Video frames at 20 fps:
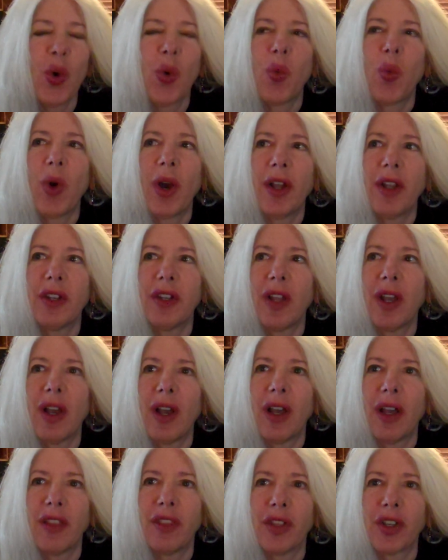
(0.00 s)
what
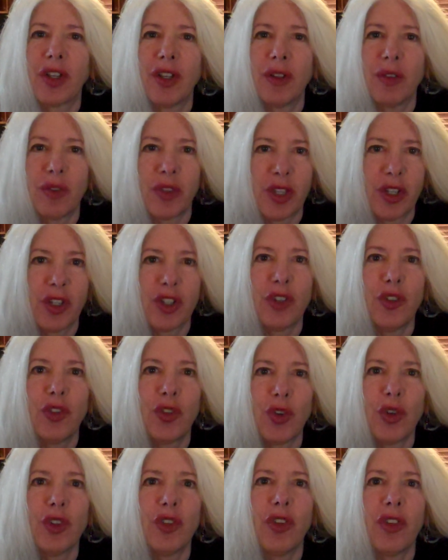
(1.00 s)
the
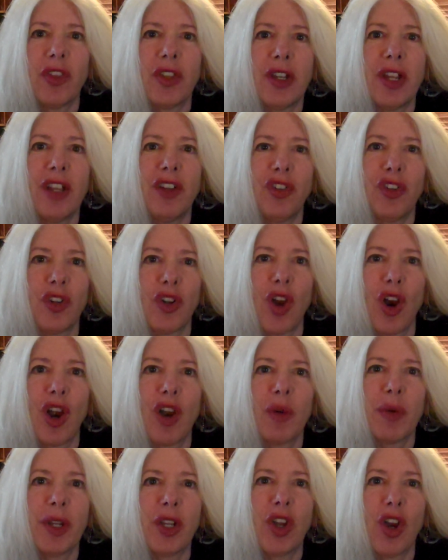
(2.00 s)
concerns of the nation
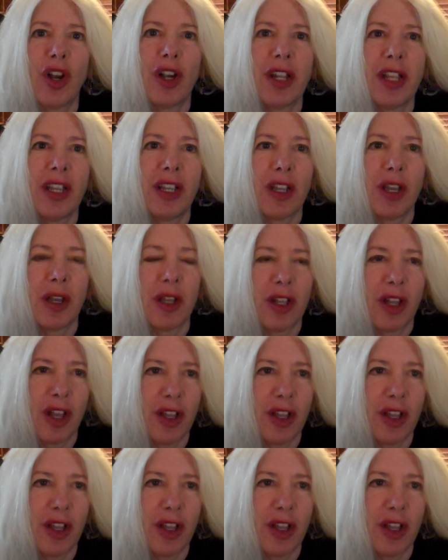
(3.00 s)
are regarding